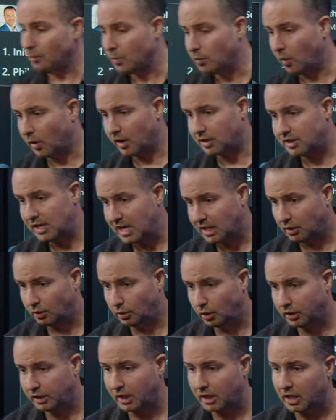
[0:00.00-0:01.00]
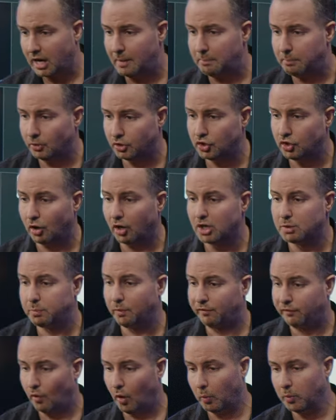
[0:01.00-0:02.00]
we want to take a look at a couple charts.
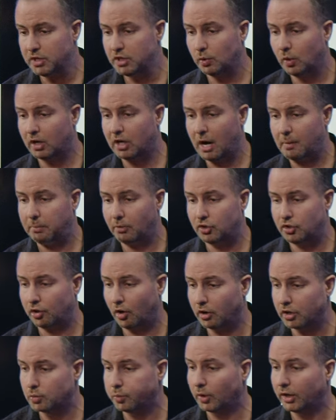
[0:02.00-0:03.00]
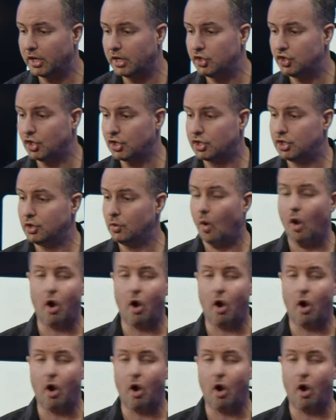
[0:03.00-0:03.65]
Before we do a couple charts, we're going to just do